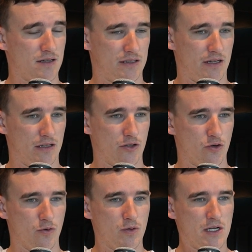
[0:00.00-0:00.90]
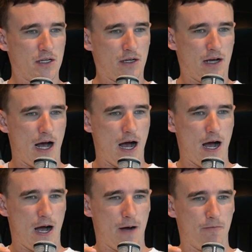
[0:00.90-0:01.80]
I did a little
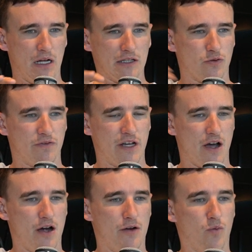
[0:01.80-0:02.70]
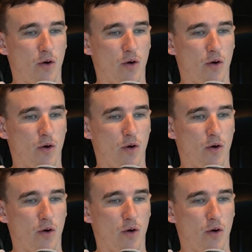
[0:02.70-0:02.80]
video. What